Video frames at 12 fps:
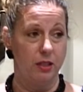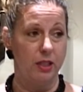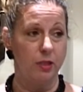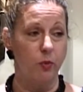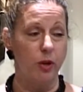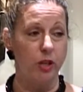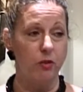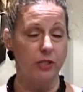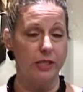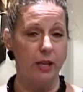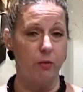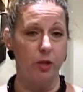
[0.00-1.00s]
is what you
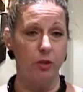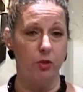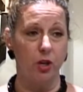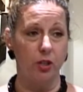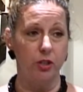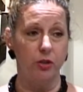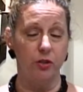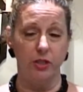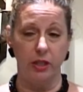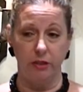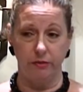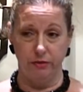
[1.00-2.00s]
say when you talk to
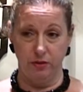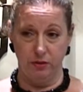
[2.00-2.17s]
yourself.